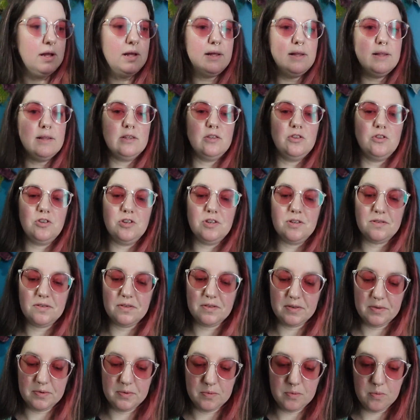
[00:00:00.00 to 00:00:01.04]
it's
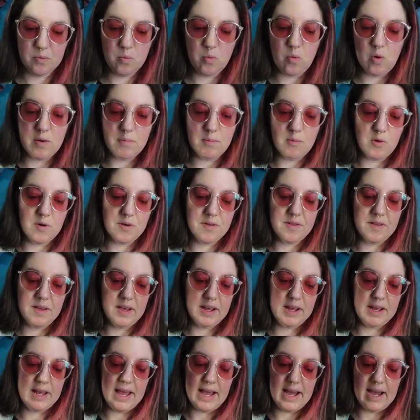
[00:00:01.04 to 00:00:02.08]
just one more
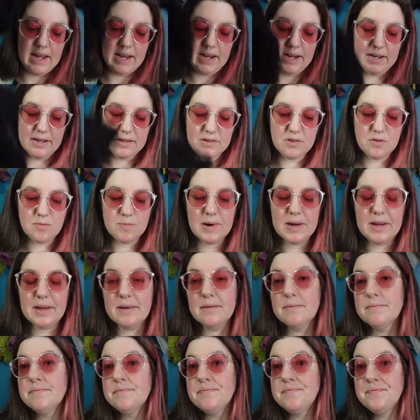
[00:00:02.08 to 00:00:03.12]
thing adding to my
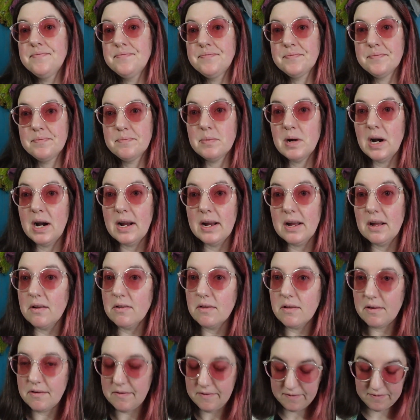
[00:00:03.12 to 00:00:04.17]

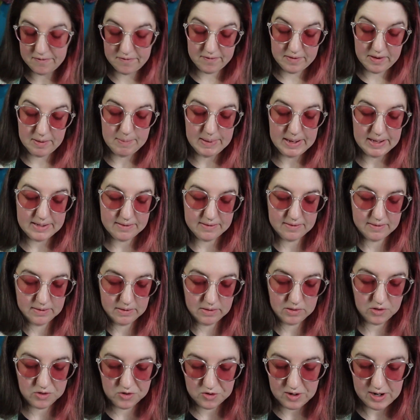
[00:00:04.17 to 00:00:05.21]
pile of immense
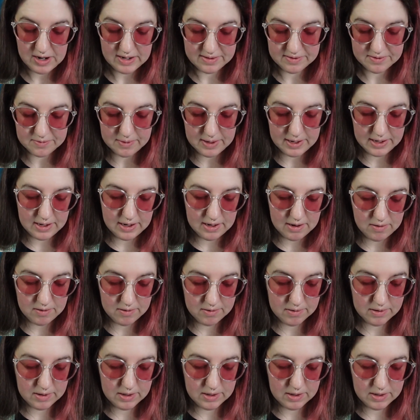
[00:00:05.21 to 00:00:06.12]
stress right now.